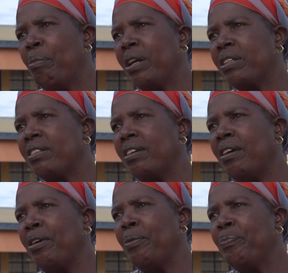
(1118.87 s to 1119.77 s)
But
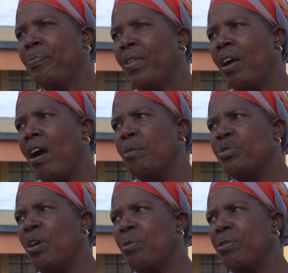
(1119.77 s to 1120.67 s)
I'm
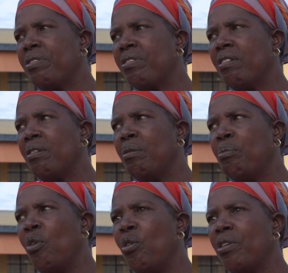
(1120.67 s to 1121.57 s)
sure with
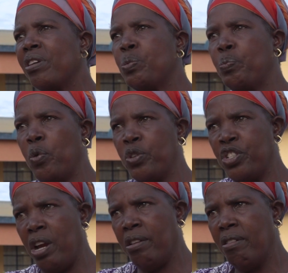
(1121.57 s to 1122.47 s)
more exposure,